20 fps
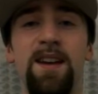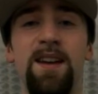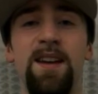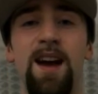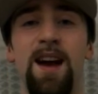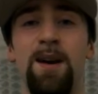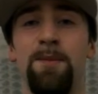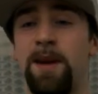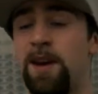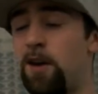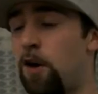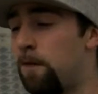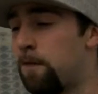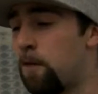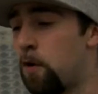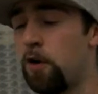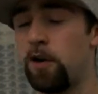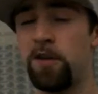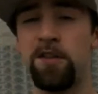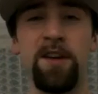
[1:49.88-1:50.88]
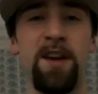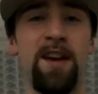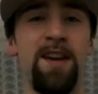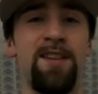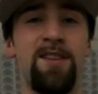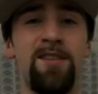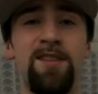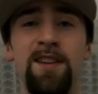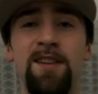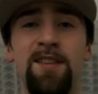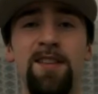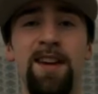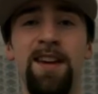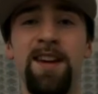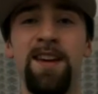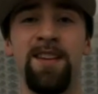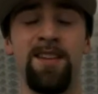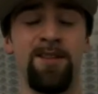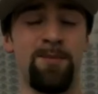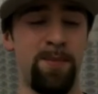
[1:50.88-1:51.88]
I mean, of course it is these
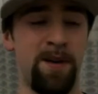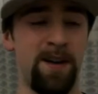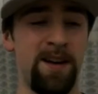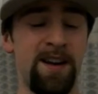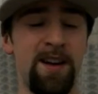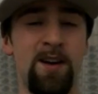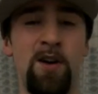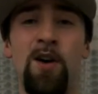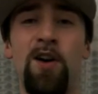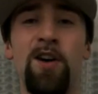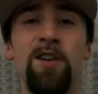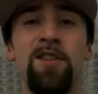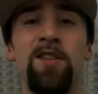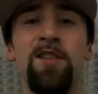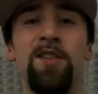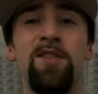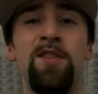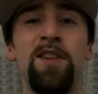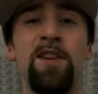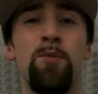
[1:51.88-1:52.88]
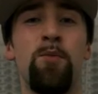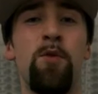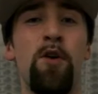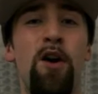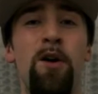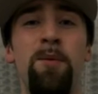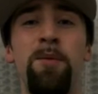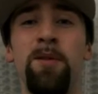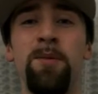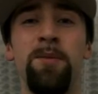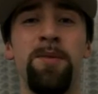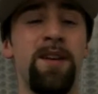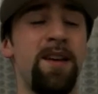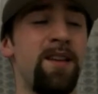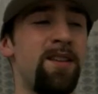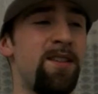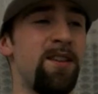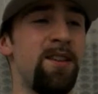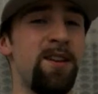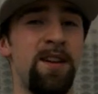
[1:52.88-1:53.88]
things, but it causes these problems.
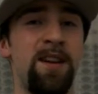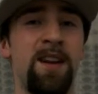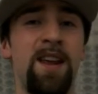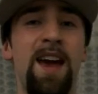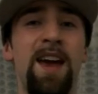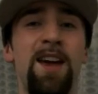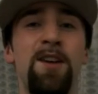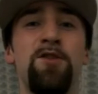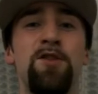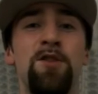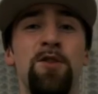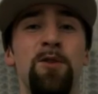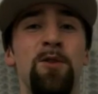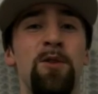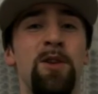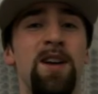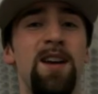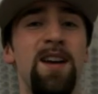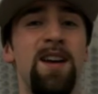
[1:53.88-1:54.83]
It's an issue.